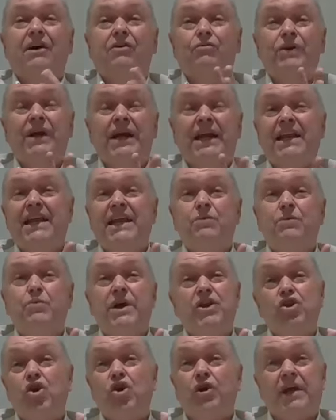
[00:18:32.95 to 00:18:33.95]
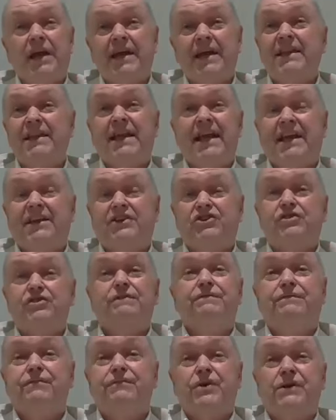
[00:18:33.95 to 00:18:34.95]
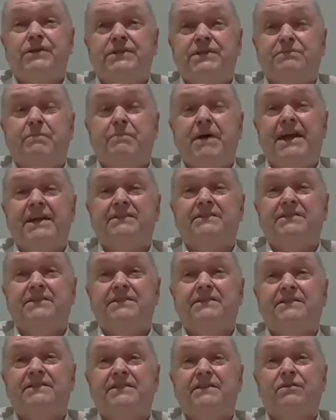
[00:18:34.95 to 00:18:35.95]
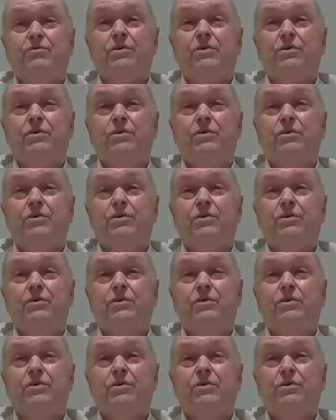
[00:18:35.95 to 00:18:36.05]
really we're not going to get to first base